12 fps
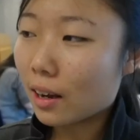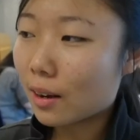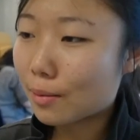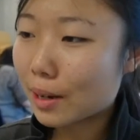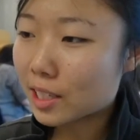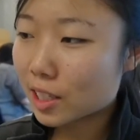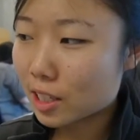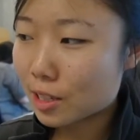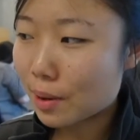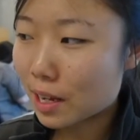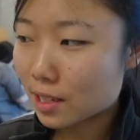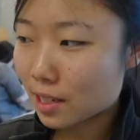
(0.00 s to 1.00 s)
Um, I took
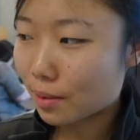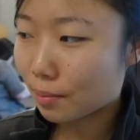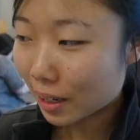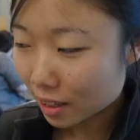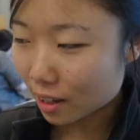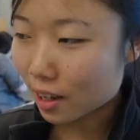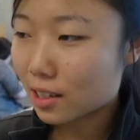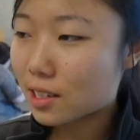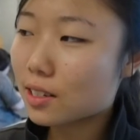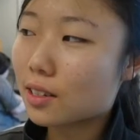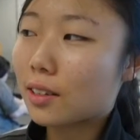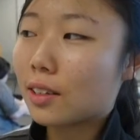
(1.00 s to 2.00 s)
this math, math
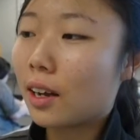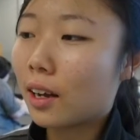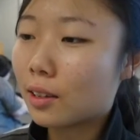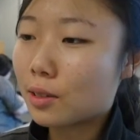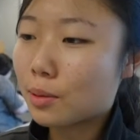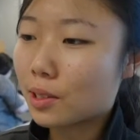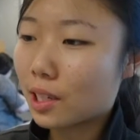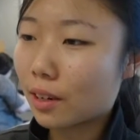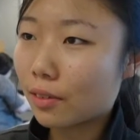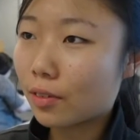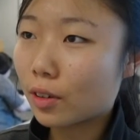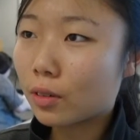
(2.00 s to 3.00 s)
class um, to get
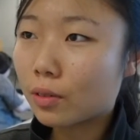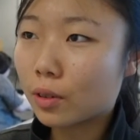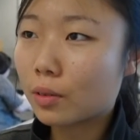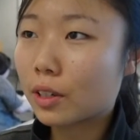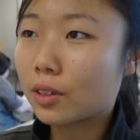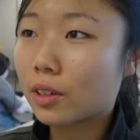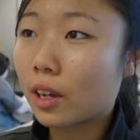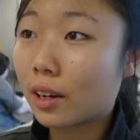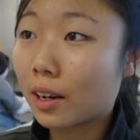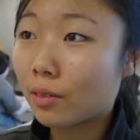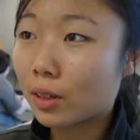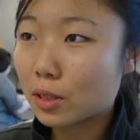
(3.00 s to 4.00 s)
a feel for whether or
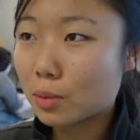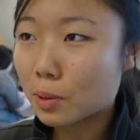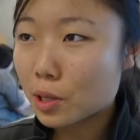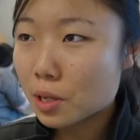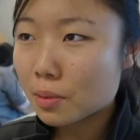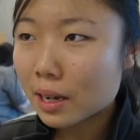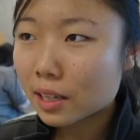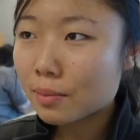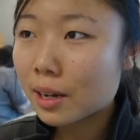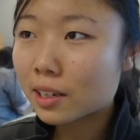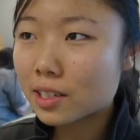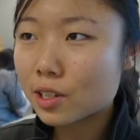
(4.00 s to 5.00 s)
not I want to pursue
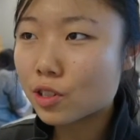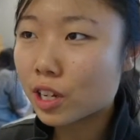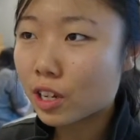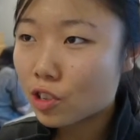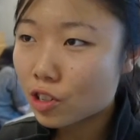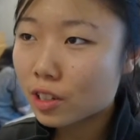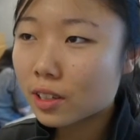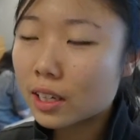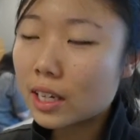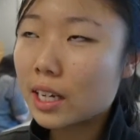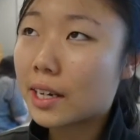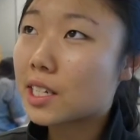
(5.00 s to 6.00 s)
mathematics education.
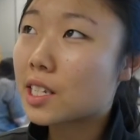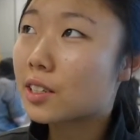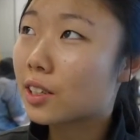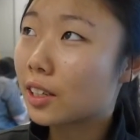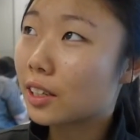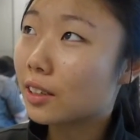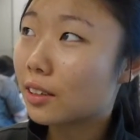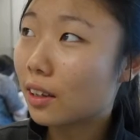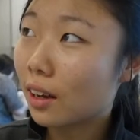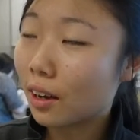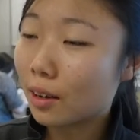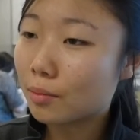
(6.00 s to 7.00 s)
I still didn't
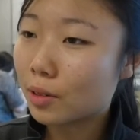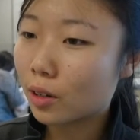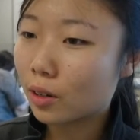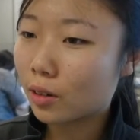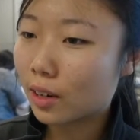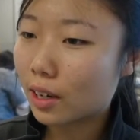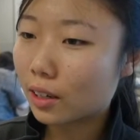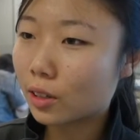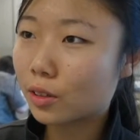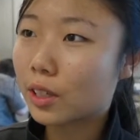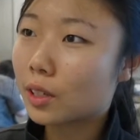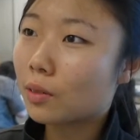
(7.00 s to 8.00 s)
uh, know
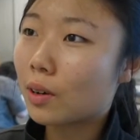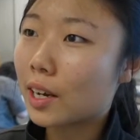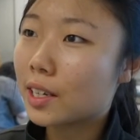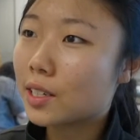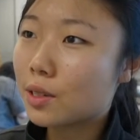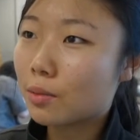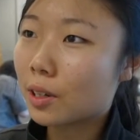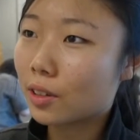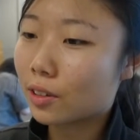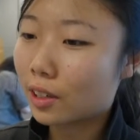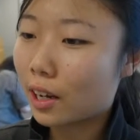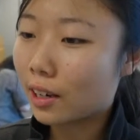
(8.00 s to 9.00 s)
career-wise
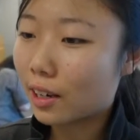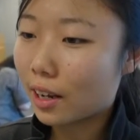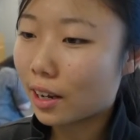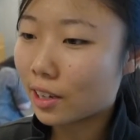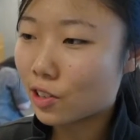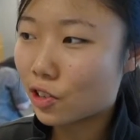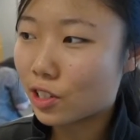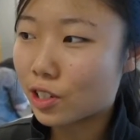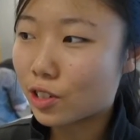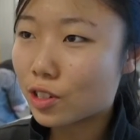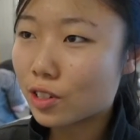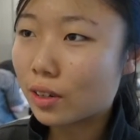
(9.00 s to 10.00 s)
whether or not I should
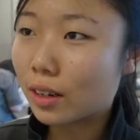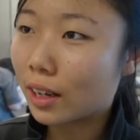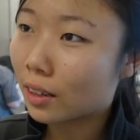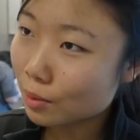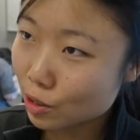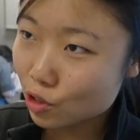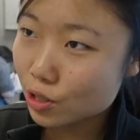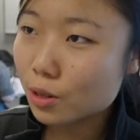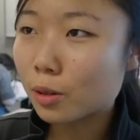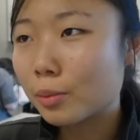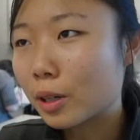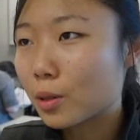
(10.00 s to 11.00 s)
teach elementary
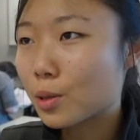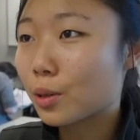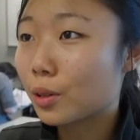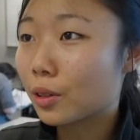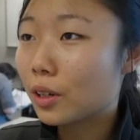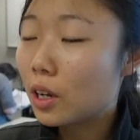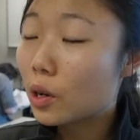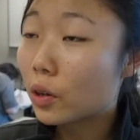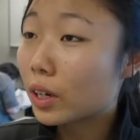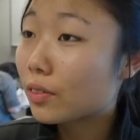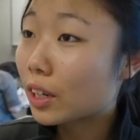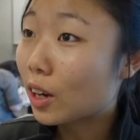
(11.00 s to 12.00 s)
school, middle school,
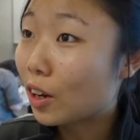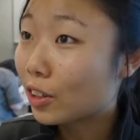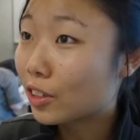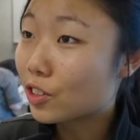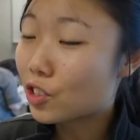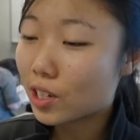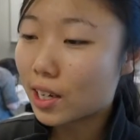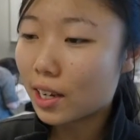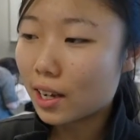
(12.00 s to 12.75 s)
or even college.